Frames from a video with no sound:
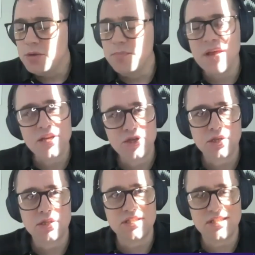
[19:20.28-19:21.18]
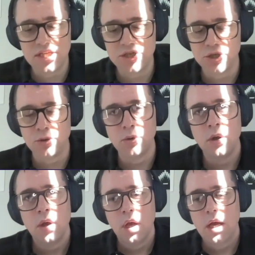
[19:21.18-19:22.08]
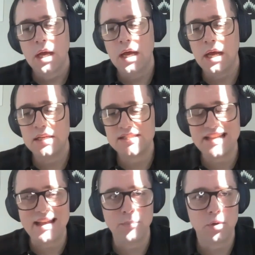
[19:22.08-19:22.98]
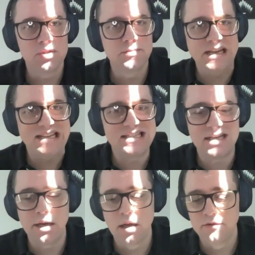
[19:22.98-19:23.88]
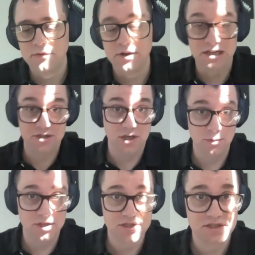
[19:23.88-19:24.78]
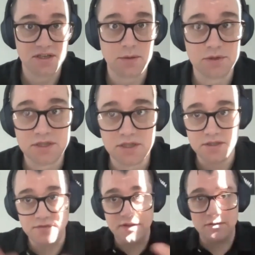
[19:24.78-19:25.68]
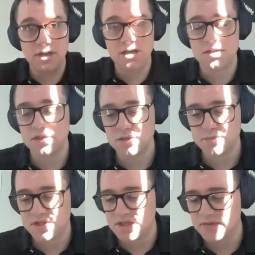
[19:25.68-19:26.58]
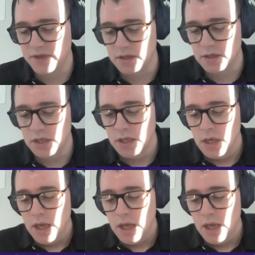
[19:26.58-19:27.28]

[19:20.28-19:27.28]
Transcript: You mentioned tissue samples being sent off for next-generation sequencing to Foundation specifically.